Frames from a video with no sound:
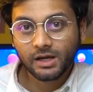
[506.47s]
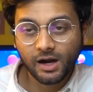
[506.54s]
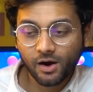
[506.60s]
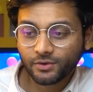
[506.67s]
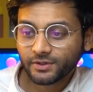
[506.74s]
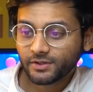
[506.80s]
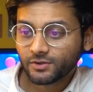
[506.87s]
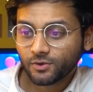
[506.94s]
How
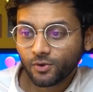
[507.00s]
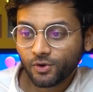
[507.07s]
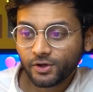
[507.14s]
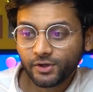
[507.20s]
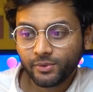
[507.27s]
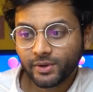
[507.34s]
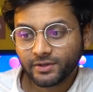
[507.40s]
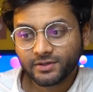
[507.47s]
this whole
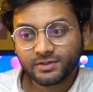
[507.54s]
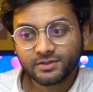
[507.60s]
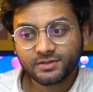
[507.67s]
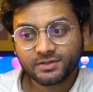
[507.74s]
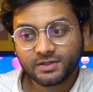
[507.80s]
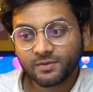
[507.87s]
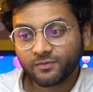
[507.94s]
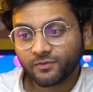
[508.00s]
Uniassist
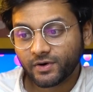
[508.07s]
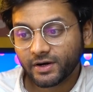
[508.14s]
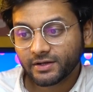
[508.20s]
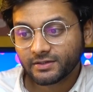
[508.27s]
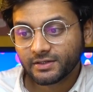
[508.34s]
system works